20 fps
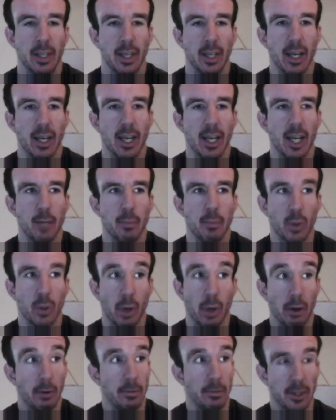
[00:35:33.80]
Quite
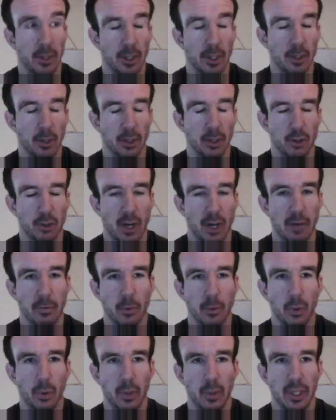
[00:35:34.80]
often
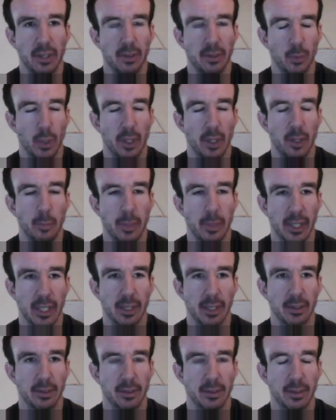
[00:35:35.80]
travel is one of the
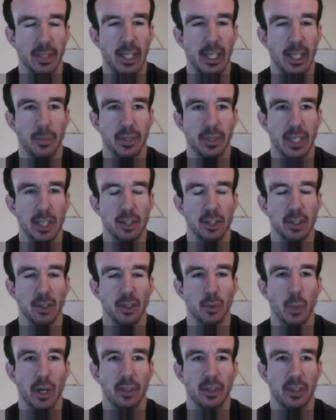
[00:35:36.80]
biggest
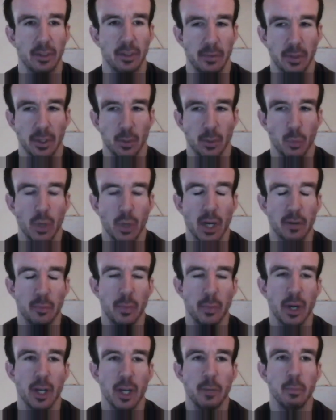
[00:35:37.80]
limitations, whereas if you can work
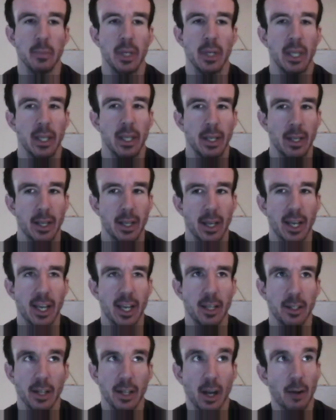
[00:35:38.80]
from home,
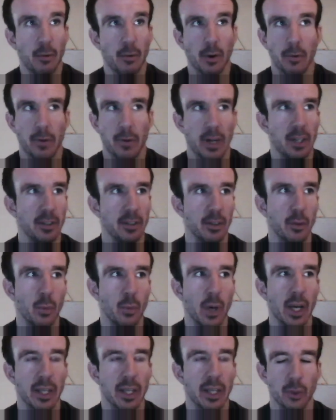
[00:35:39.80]
you know, I've got friends that
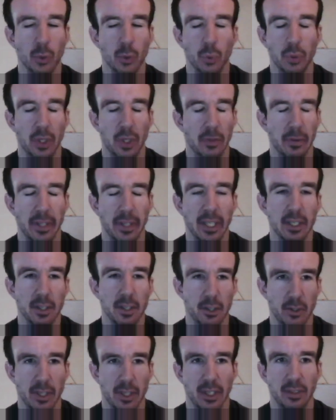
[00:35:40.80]
work in all different
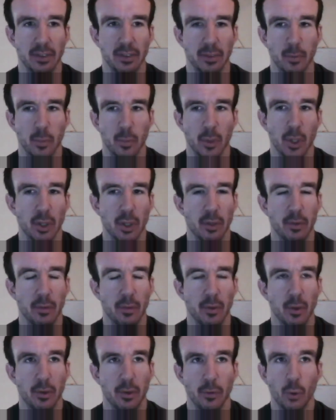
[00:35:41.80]
industries that
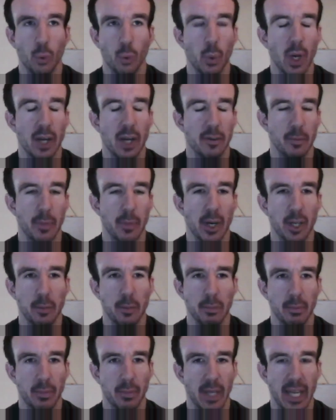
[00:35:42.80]
have all worked from
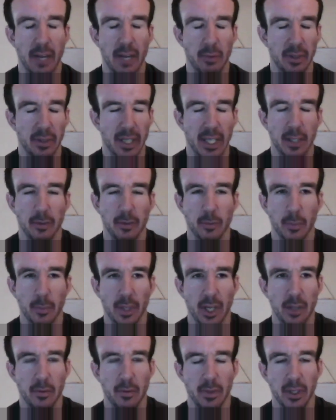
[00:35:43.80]
home like every day from
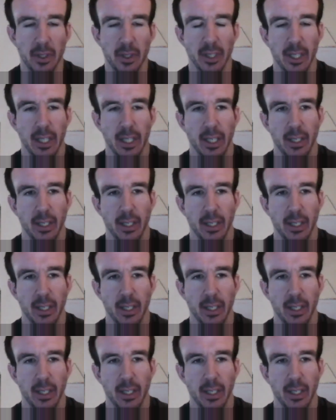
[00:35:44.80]
COVID.